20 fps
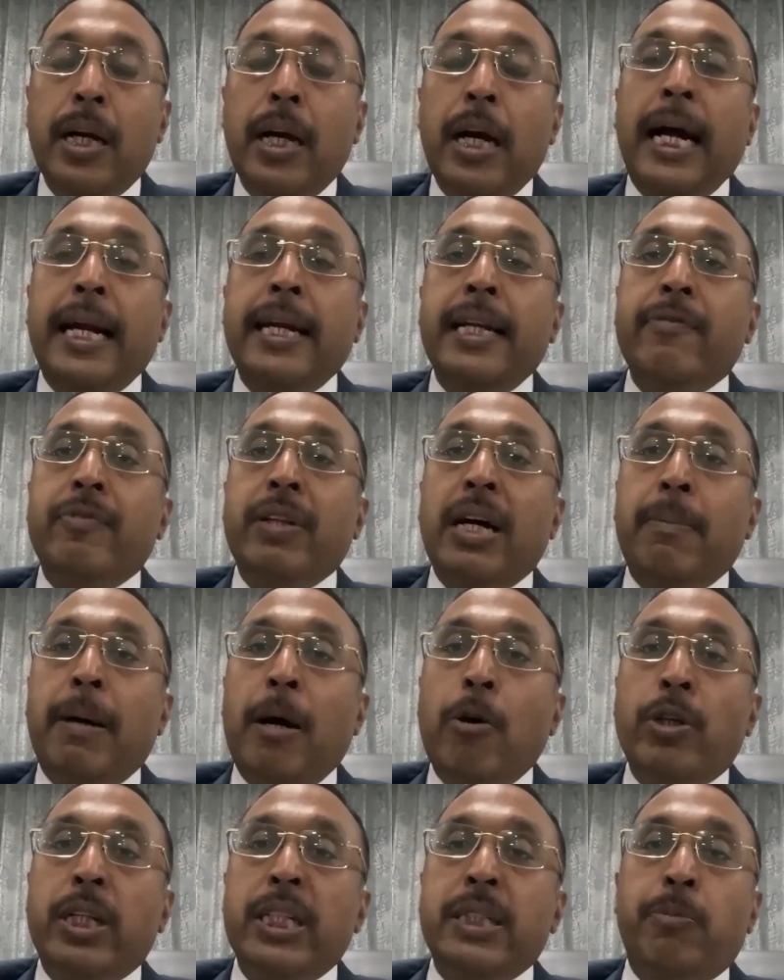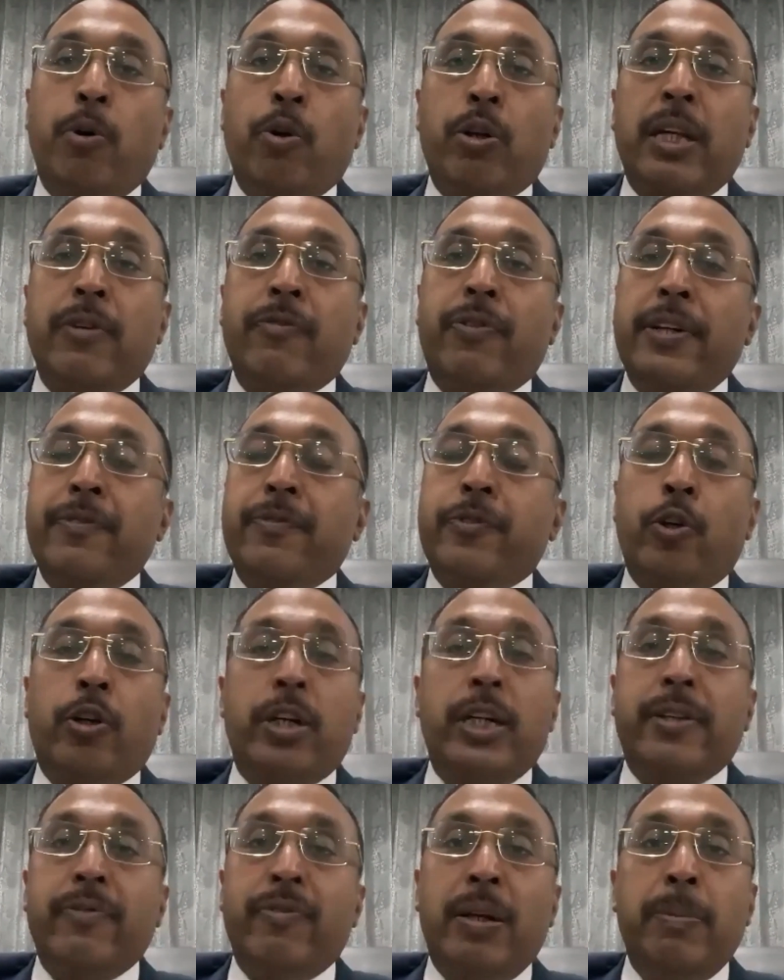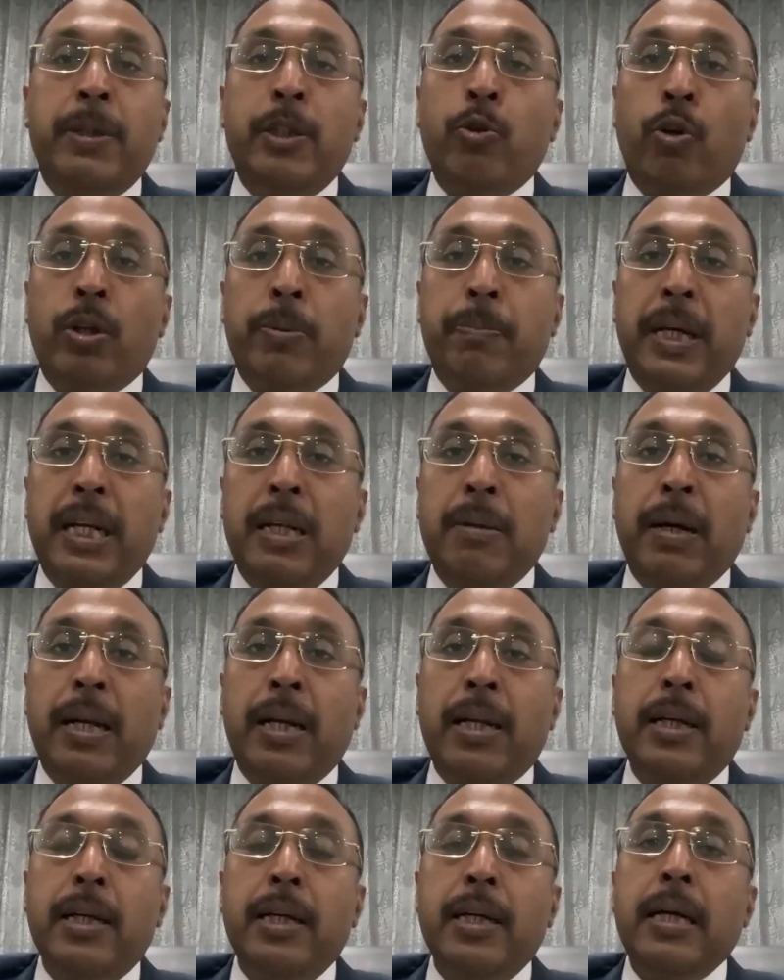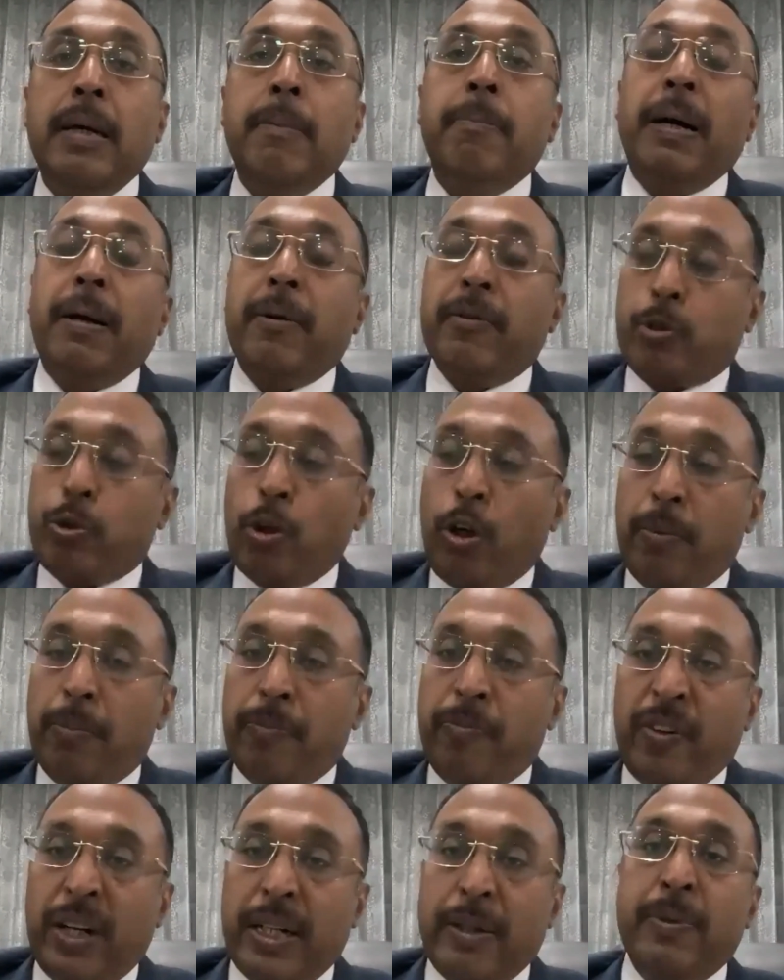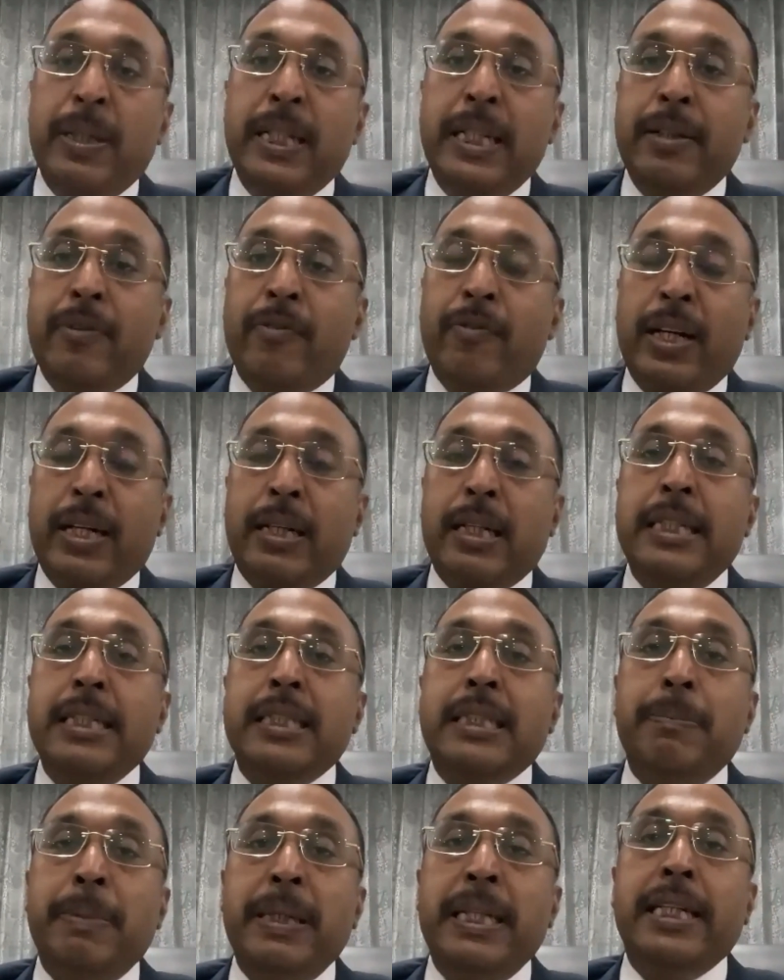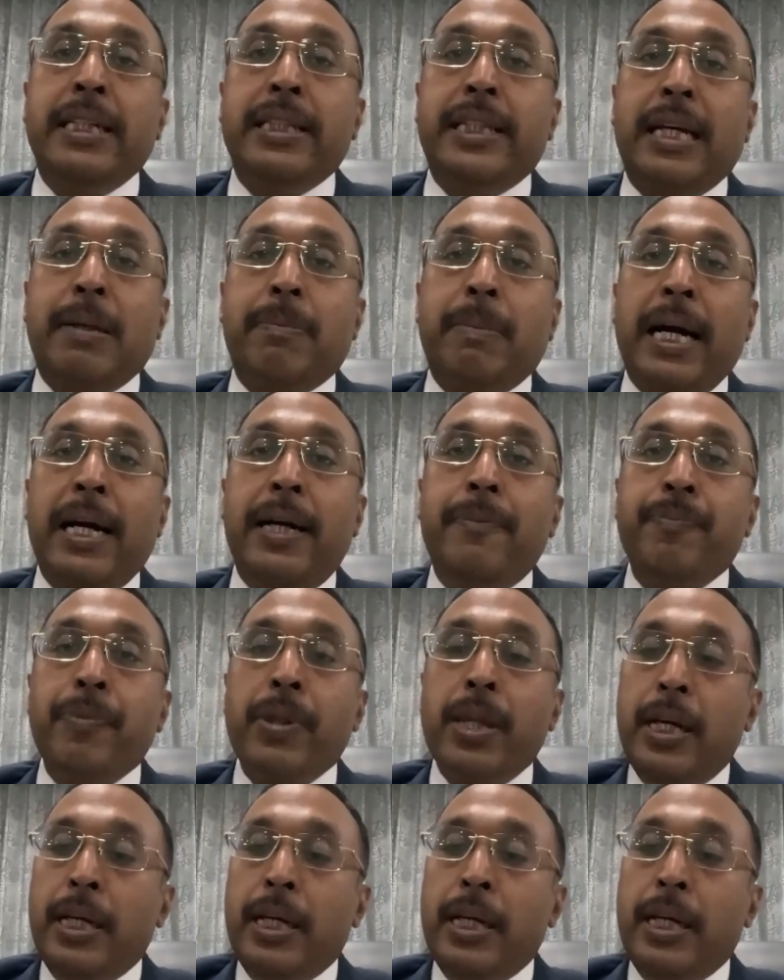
And if the amount is more than 5 crore, it will be non-bailable. But so, what is the meaning thereby?